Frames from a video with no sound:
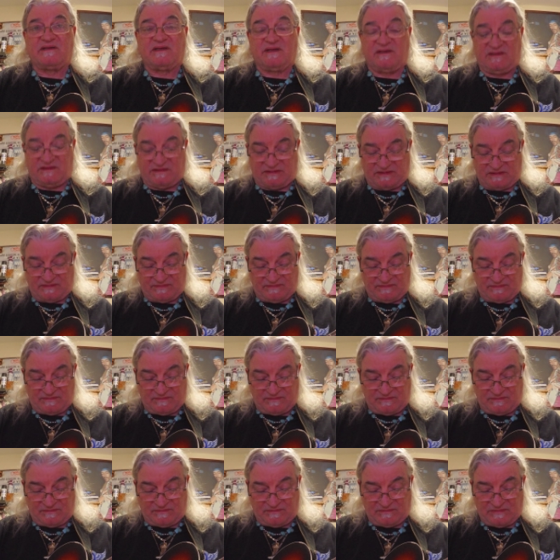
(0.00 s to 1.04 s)
this,
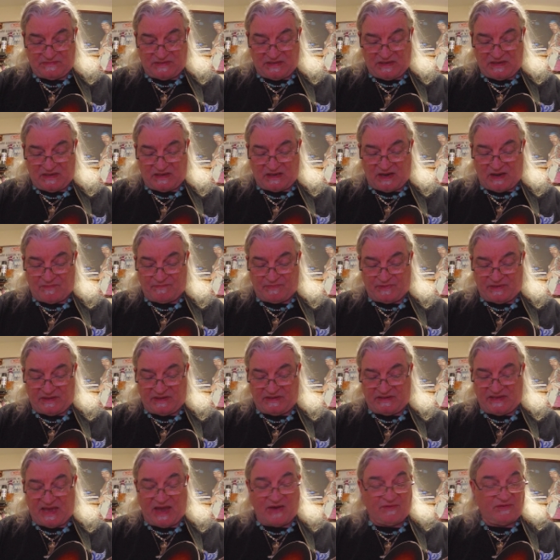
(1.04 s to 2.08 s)
and I'm
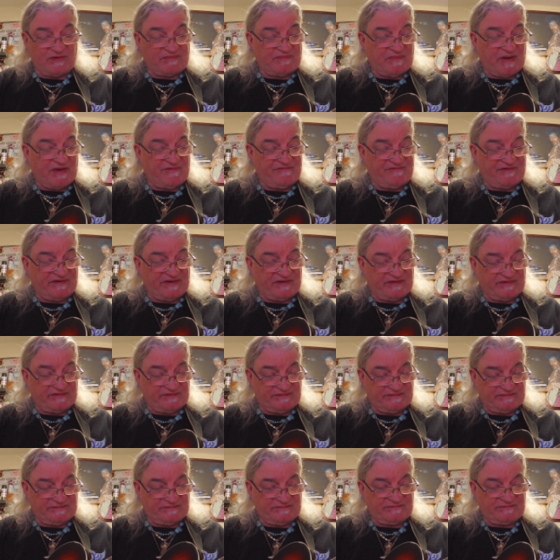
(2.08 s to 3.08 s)
playing that with my finger.